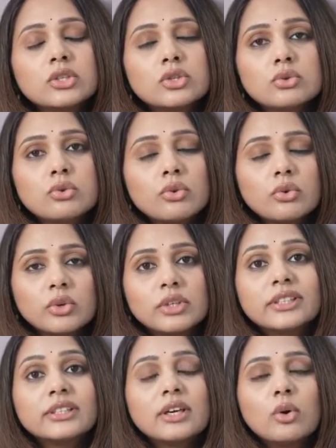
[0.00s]
So
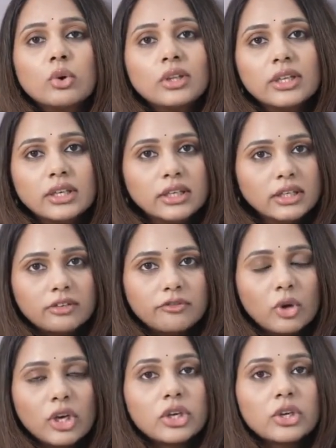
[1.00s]
the whole
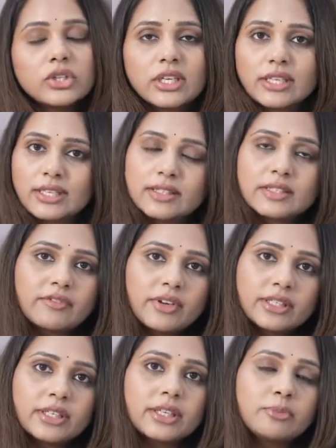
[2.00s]
folliculogenesis is
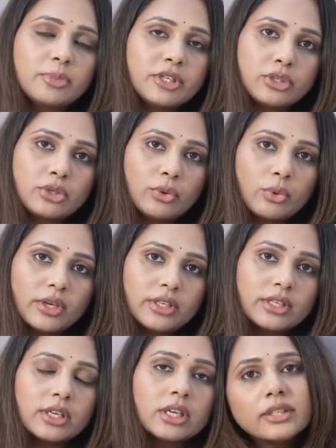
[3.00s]
affected in
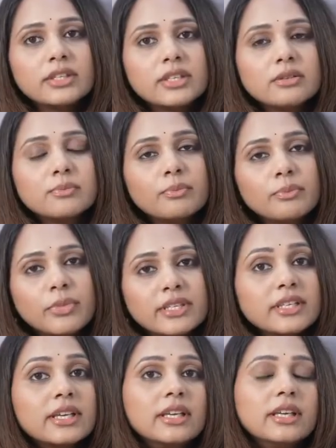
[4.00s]
PCOS. This is
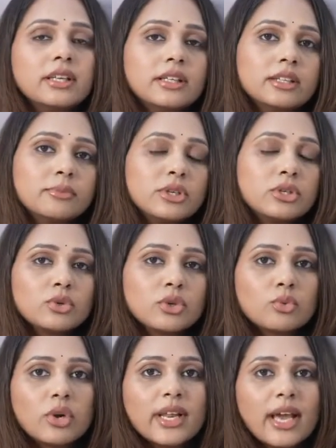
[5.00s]
basically in
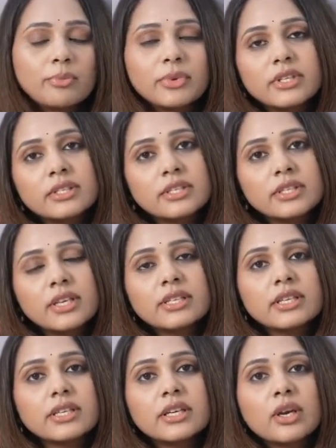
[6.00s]
PCOS what happens is there is
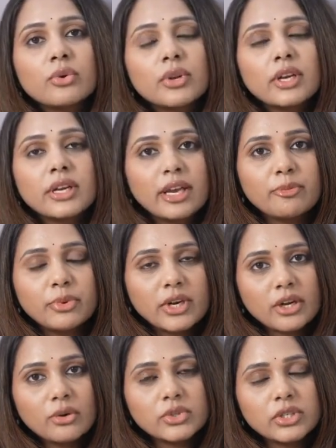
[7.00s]
intra-ovarian
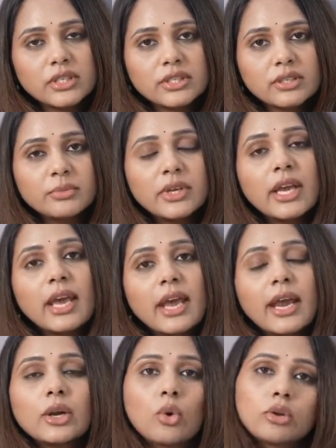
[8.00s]
hyperandrogenism
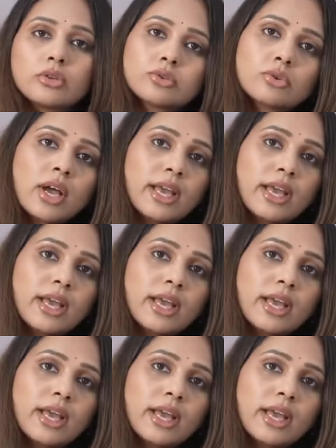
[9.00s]
and also